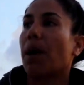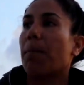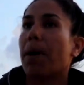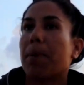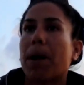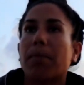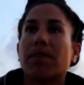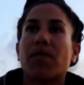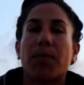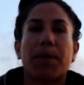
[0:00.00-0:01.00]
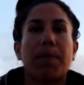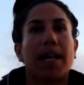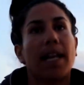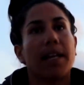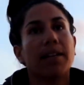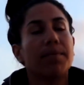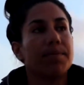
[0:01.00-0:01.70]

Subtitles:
my mom is from the mainland